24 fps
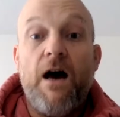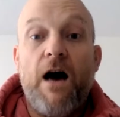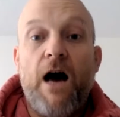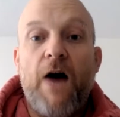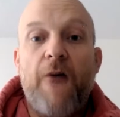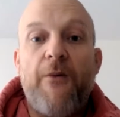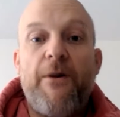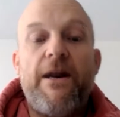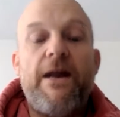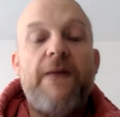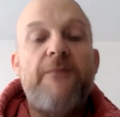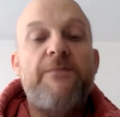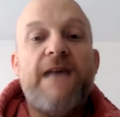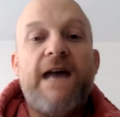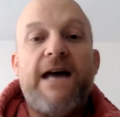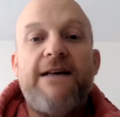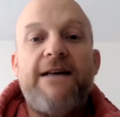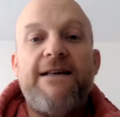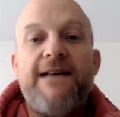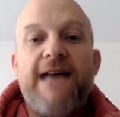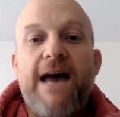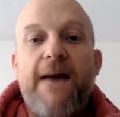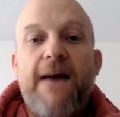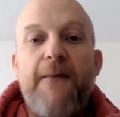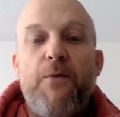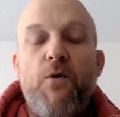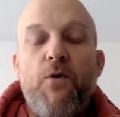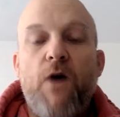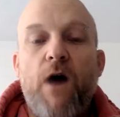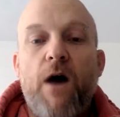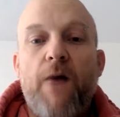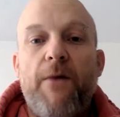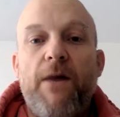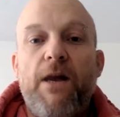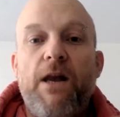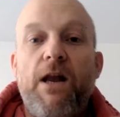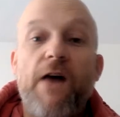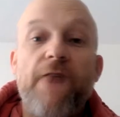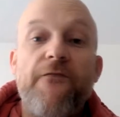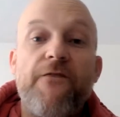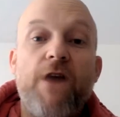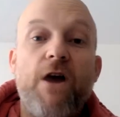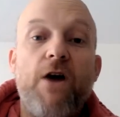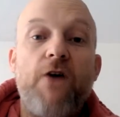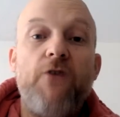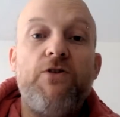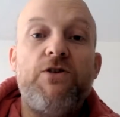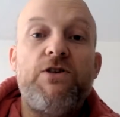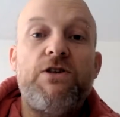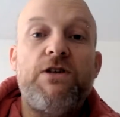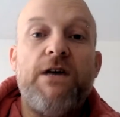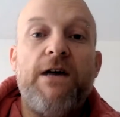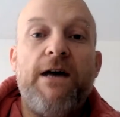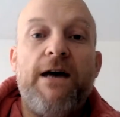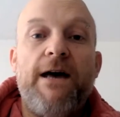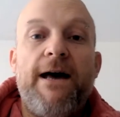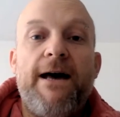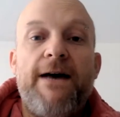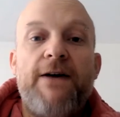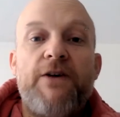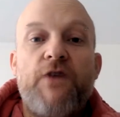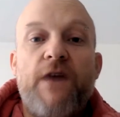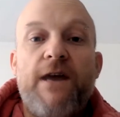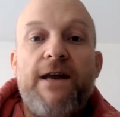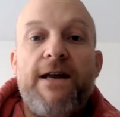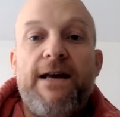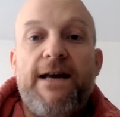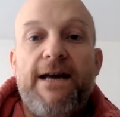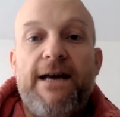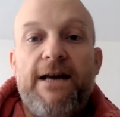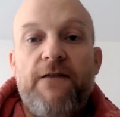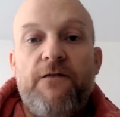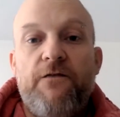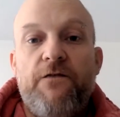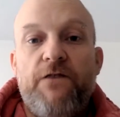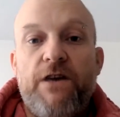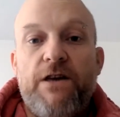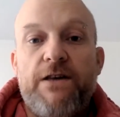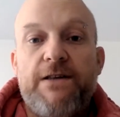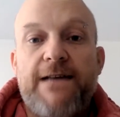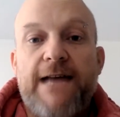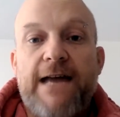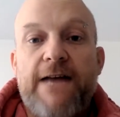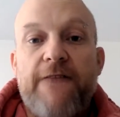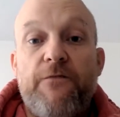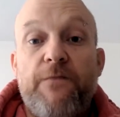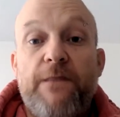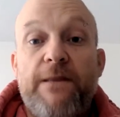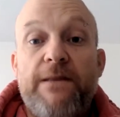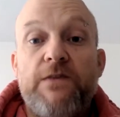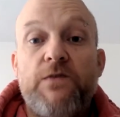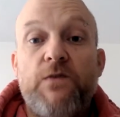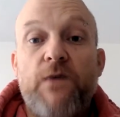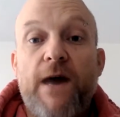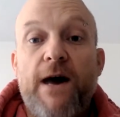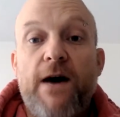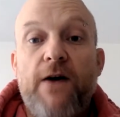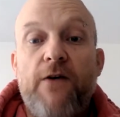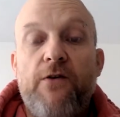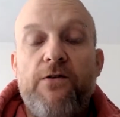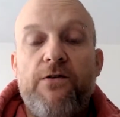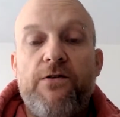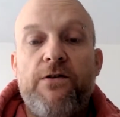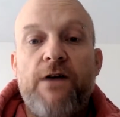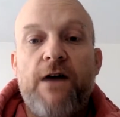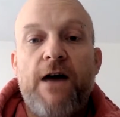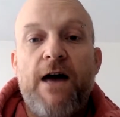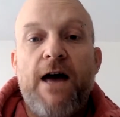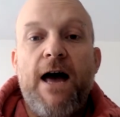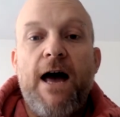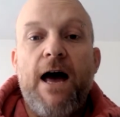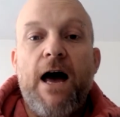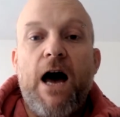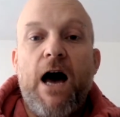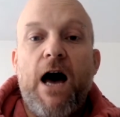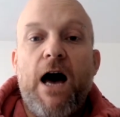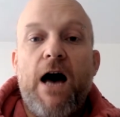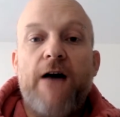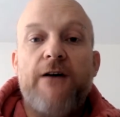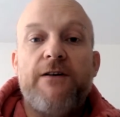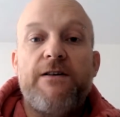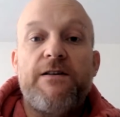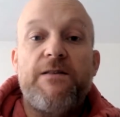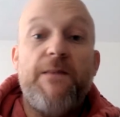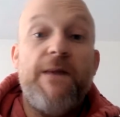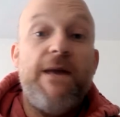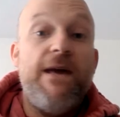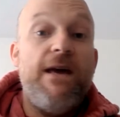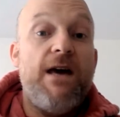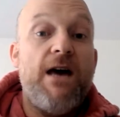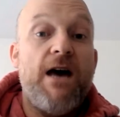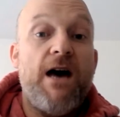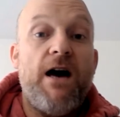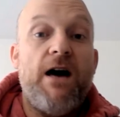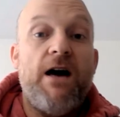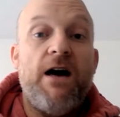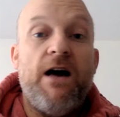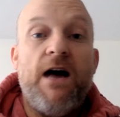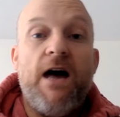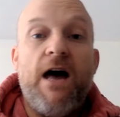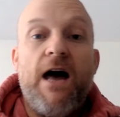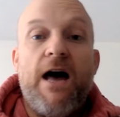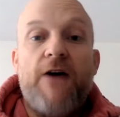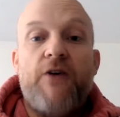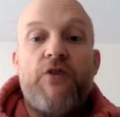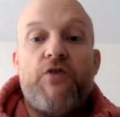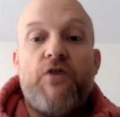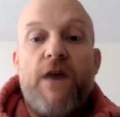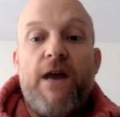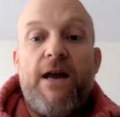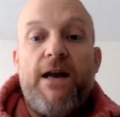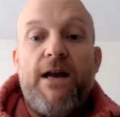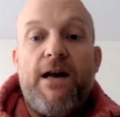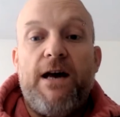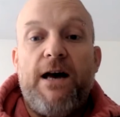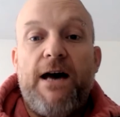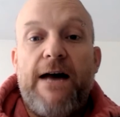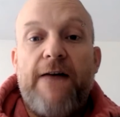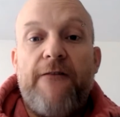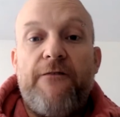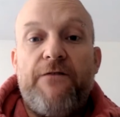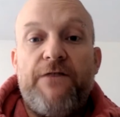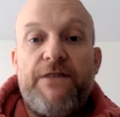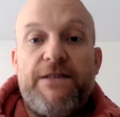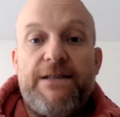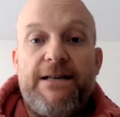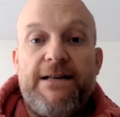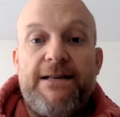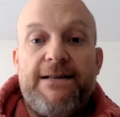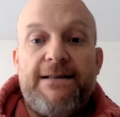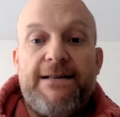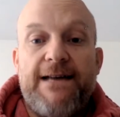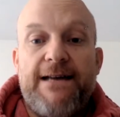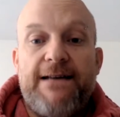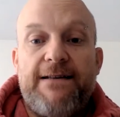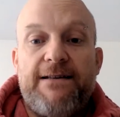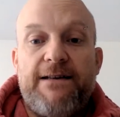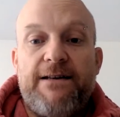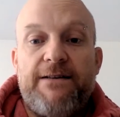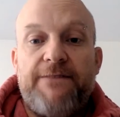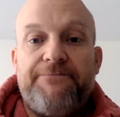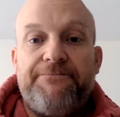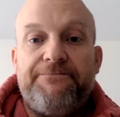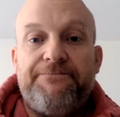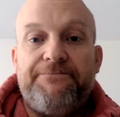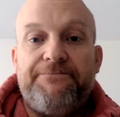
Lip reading: Hi, my name's Andy Campbell. I'm a life coach, trainer in first aid for mental health, speaker, trainer and facilitator.